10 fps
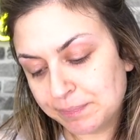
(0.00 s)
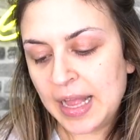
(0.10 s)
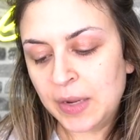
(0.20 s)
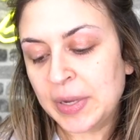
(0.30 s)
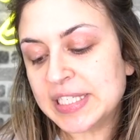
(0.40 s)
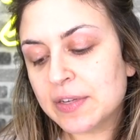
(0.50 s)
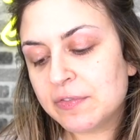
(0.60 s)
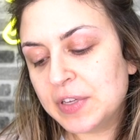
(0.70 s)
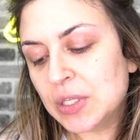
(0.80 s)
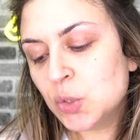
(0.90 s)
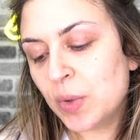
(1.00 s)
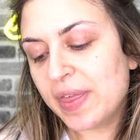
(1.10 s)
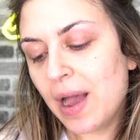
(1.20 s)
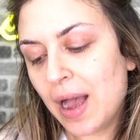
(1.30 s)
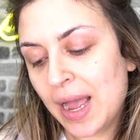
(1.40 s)
Anyways, filled with
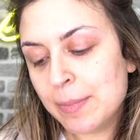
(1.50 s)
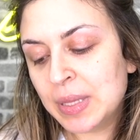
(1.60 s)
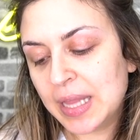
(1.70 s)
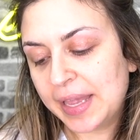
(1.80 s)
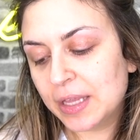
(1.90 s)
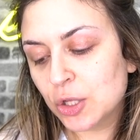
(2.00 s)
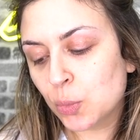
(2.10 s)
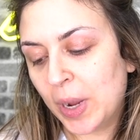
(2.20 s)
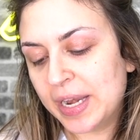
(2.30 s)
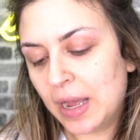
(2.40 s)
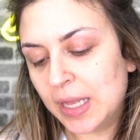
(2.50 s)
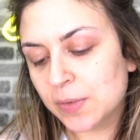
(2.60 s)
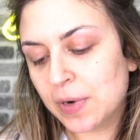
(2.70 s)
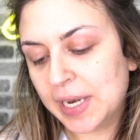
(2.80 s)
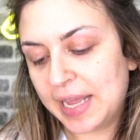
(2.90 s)
high molecular weight
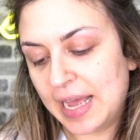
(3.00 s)
hyaluronic